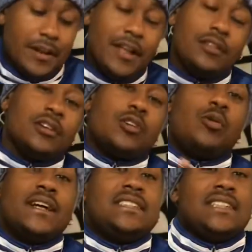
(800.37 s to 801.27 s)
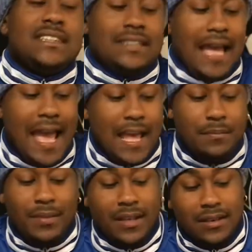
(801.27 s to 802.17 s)
Another question
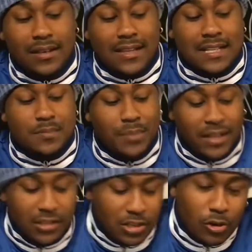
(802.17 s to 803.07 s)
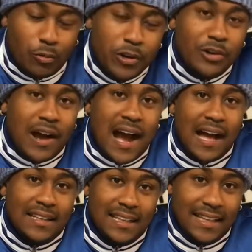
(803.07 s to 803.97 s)
that's been real
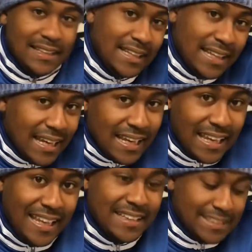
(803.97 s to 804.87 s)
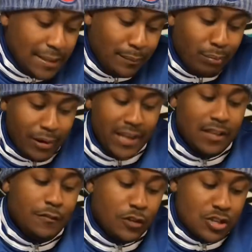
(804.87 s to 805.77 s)
hot lately is the
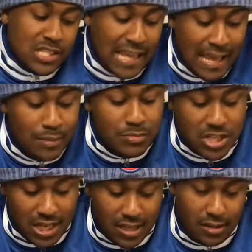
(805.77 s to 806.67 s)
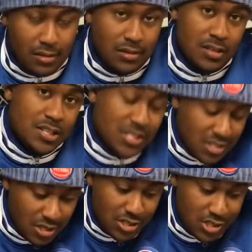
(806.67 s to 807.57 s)
Brady versus MJ
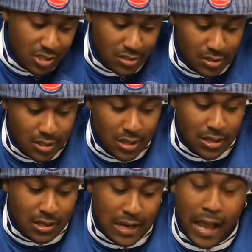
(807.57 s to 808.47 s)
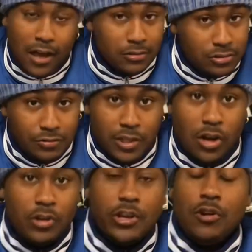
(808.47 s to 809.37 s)
discussion. Now, we
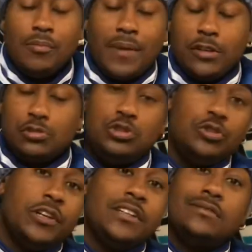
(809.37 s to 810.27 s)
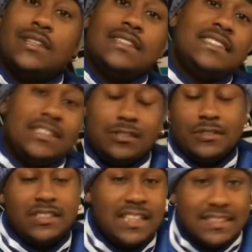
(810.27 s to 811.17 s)
all know Michael Jordan, 6
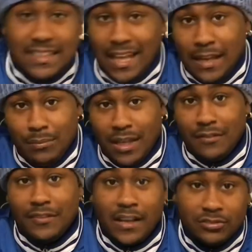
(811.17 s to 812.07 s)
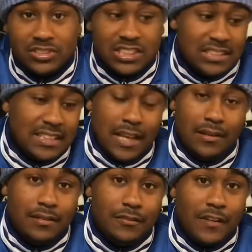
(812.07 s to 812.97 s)
for 6 in NBA Finals, 6
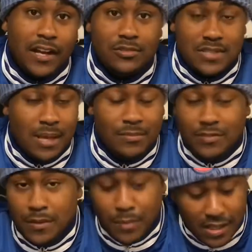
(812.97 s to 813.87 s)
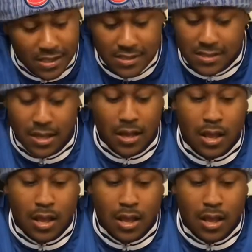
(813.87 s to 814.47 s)
in Finals MVPs.